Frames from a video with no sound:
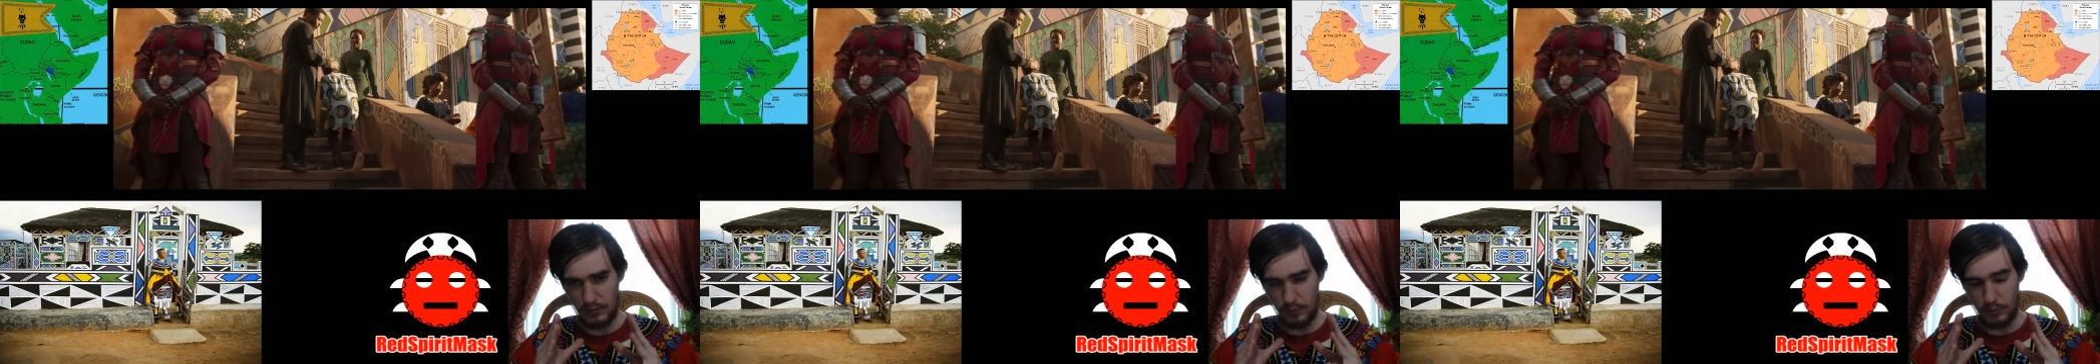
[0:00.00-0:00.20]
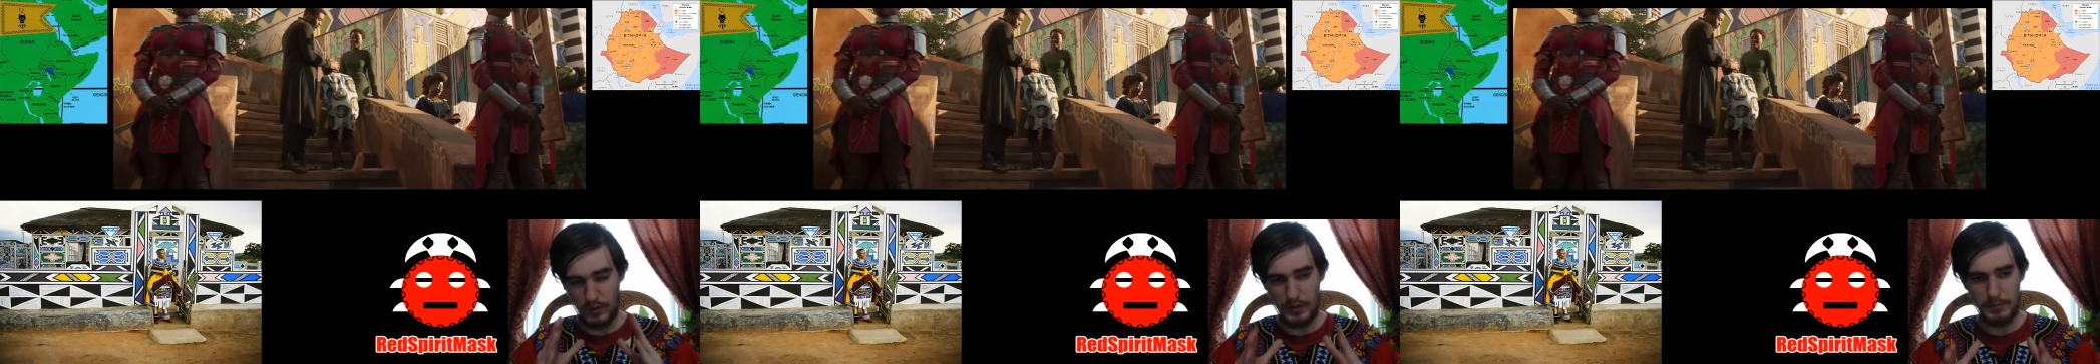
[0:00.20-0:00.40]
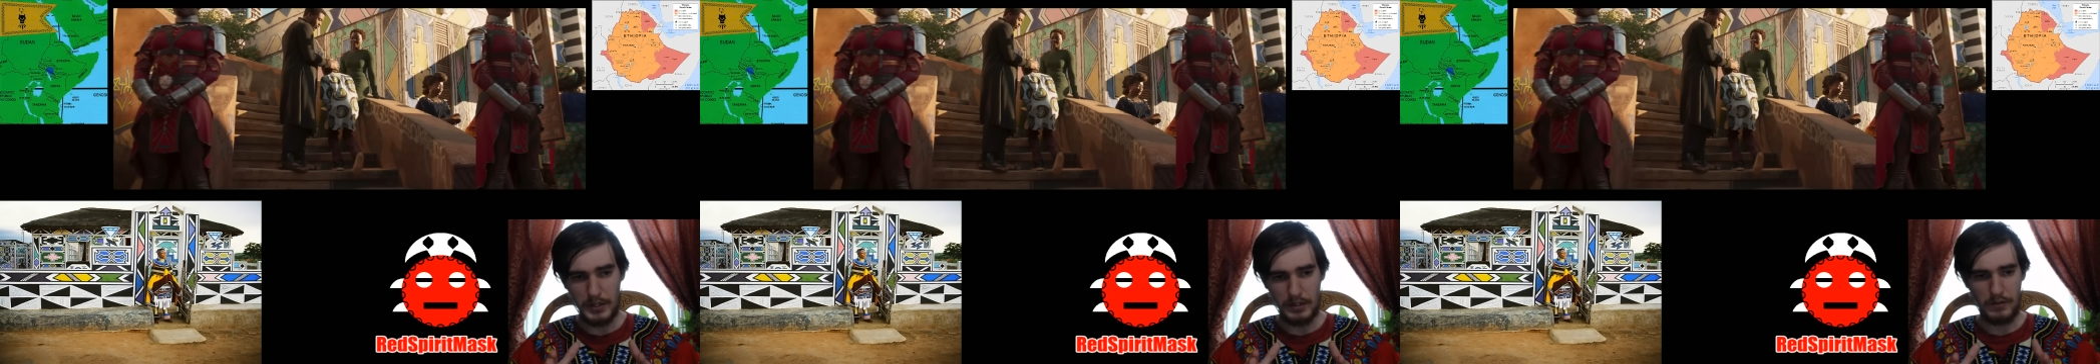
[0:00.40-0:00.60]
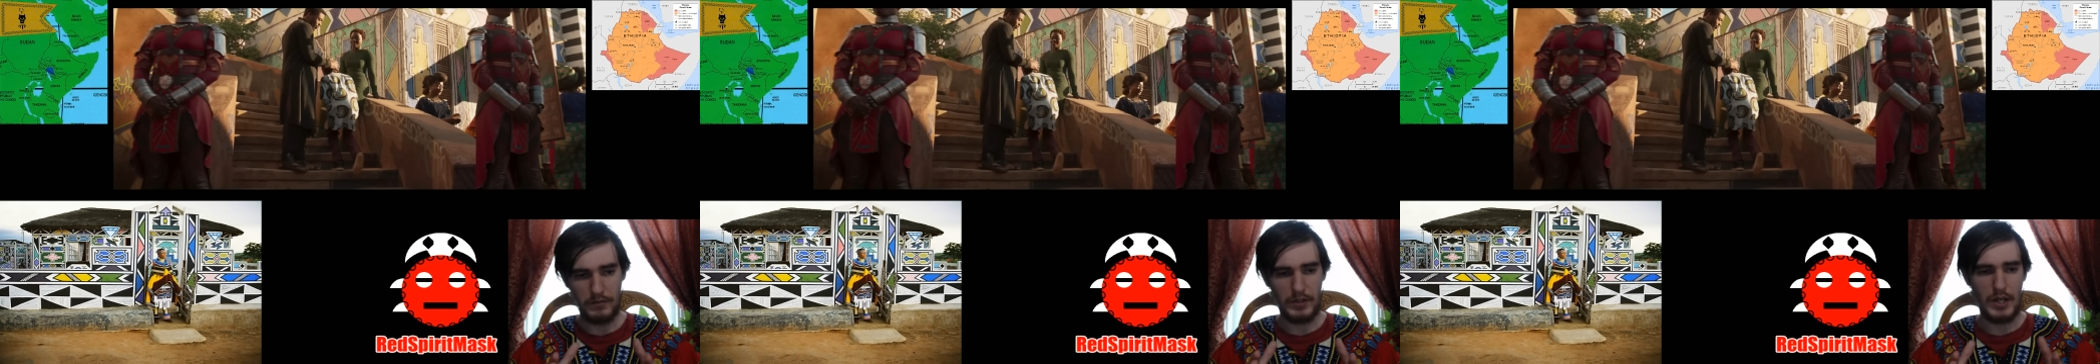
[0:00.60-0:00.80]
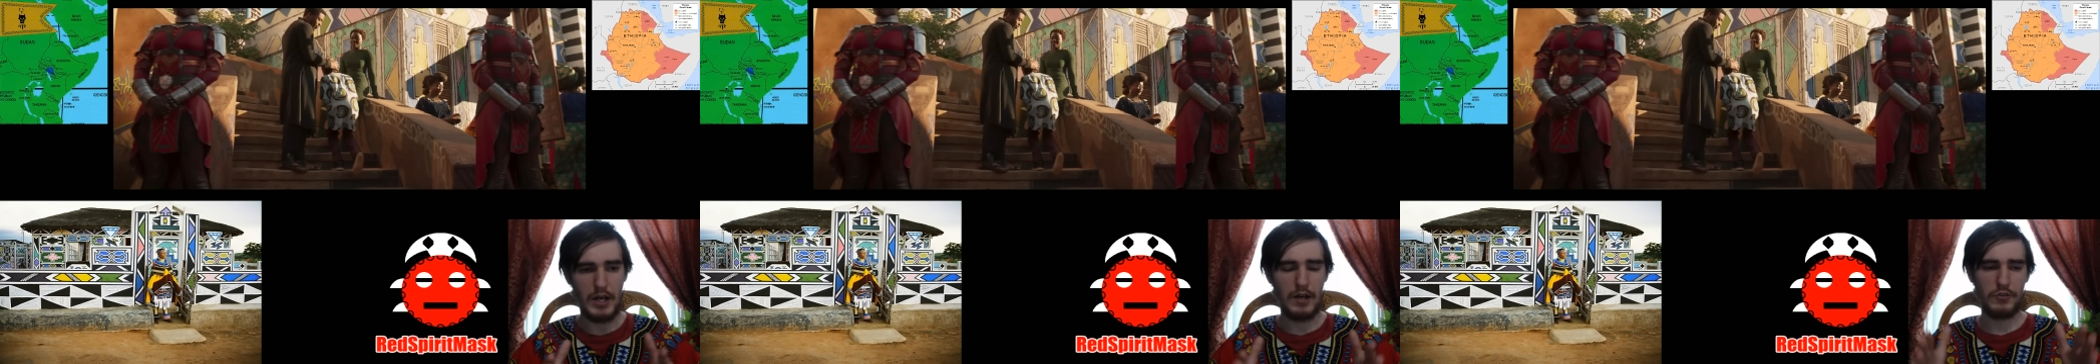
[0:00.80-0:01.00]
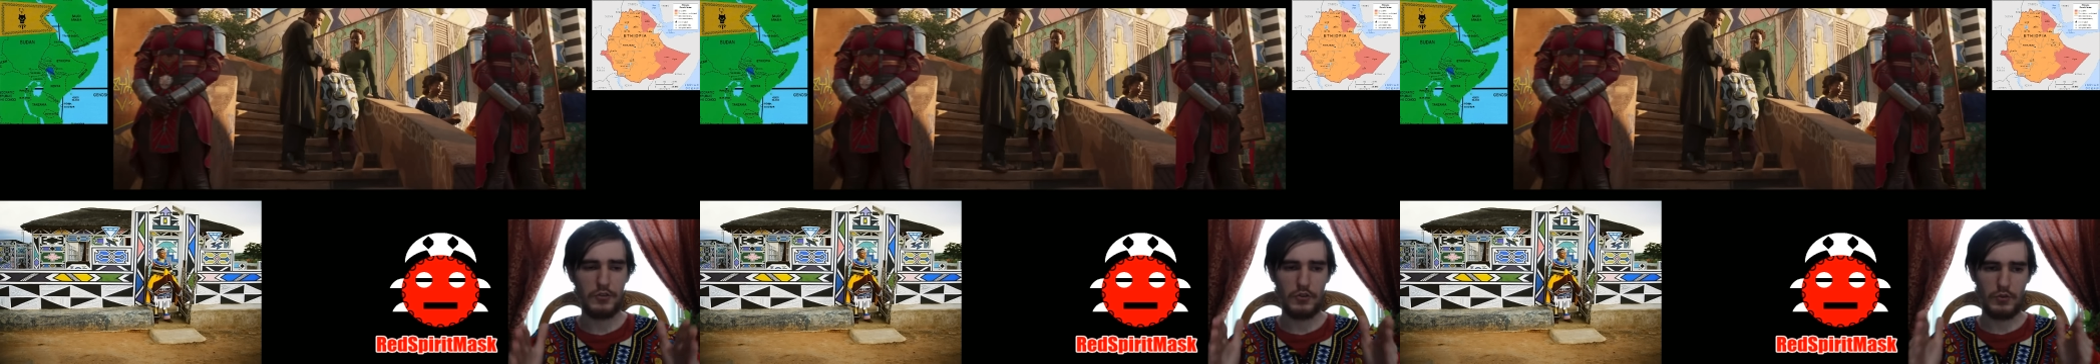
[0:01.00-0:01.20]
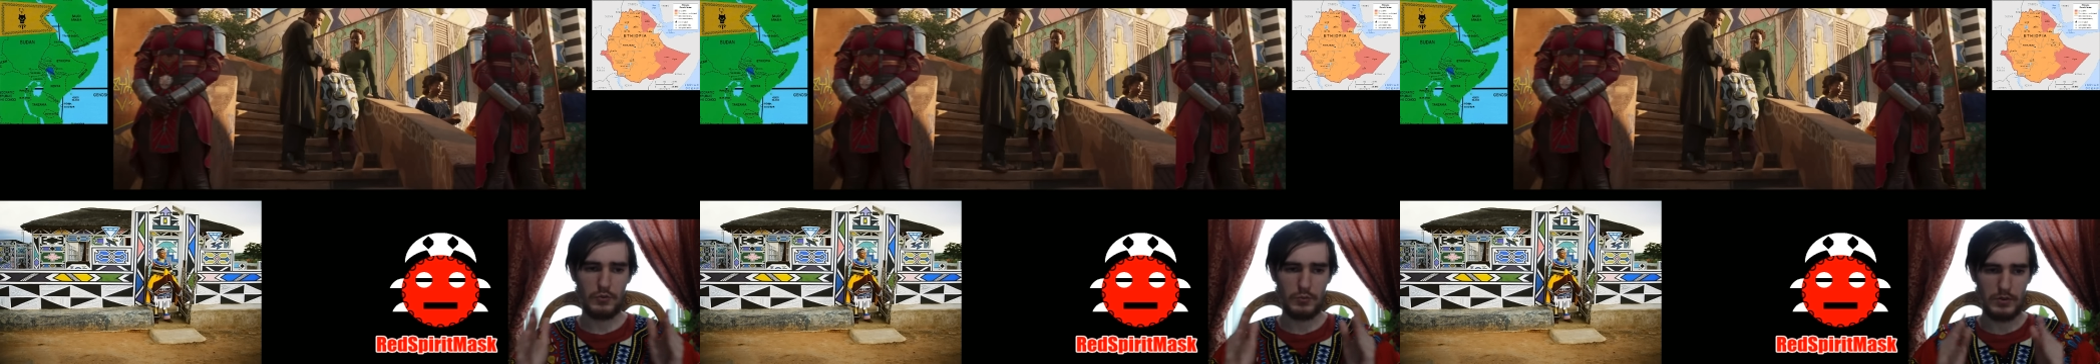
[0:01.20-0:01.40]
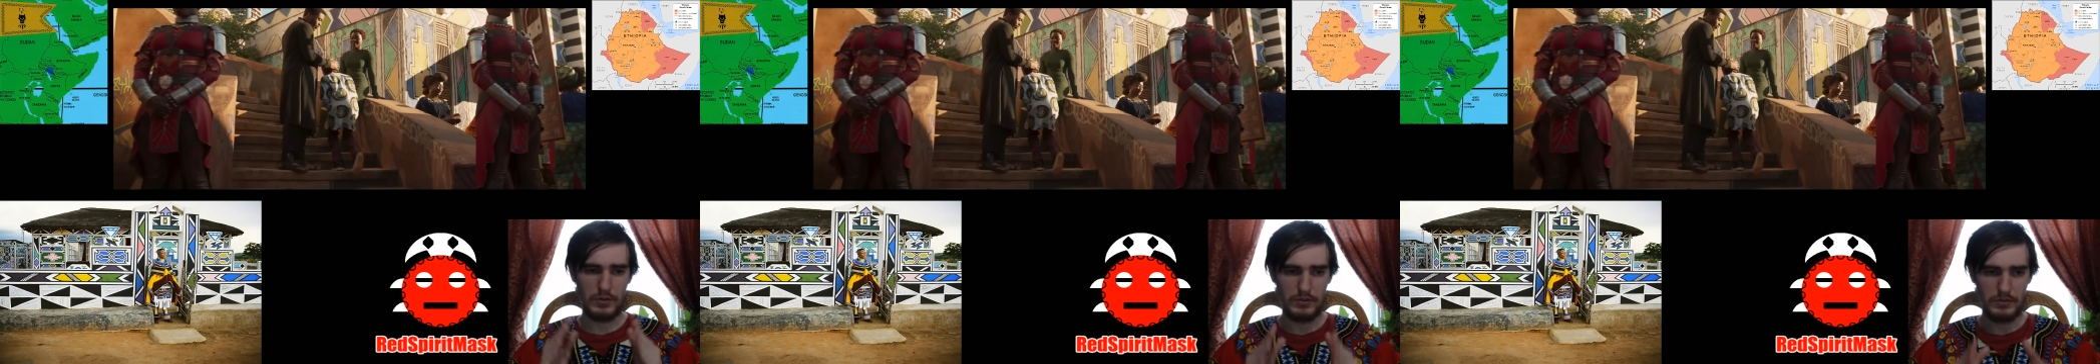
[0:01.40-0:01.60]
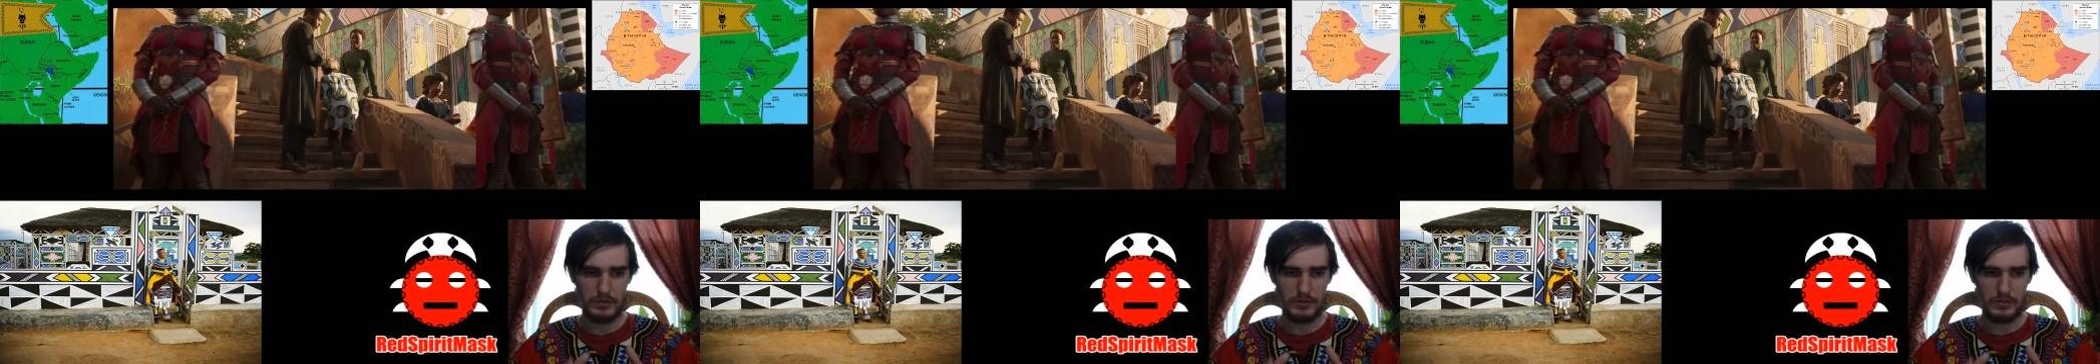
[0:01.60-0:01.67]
women of the household would